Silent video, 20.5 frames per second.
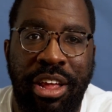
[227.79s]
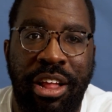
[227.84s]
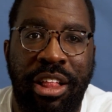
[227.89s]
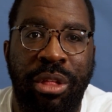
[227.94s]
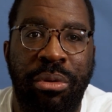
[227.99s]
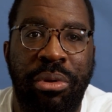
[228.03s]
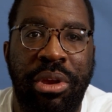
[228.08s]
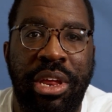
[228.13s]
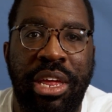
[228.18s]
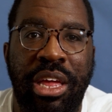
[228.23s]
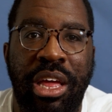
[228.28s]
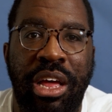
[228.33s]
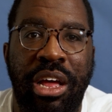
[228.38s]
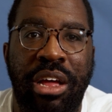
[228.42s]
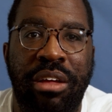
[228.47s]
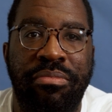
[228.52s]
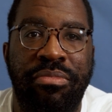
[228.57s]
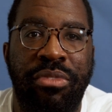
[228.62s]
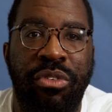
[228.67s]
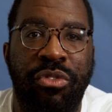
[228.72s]
including
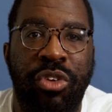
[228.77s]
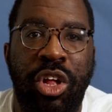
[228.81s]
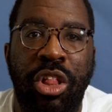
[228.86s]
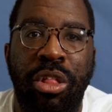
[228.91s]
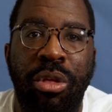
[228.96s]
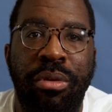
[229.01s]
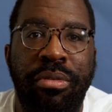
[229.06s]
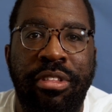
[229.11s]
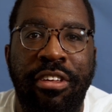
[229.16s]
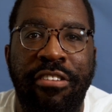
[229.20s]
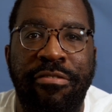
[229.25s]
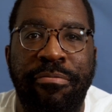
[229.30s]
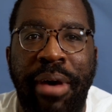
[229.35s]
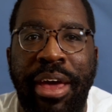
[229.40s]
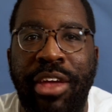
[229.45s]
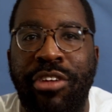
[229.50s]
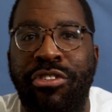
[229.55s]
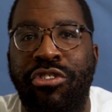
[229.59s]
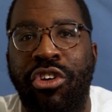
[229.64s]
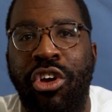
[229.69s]
the reclusive
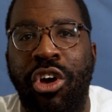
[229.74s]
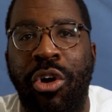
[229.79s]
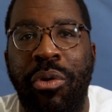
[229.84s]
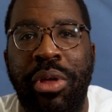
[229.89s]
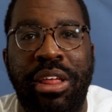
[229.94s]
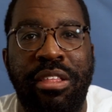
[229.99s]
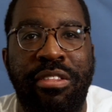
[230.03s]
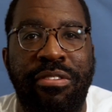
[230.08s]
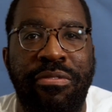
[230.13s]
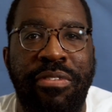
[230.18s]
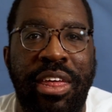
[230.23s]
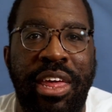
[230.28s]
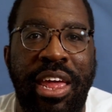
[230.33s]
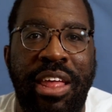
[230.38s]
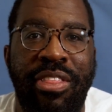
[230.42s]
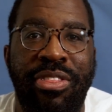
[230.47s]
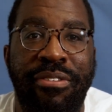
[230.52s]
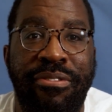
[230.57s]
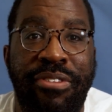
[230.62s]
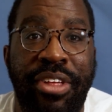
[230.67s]
maestro
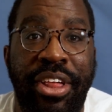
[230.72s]
and the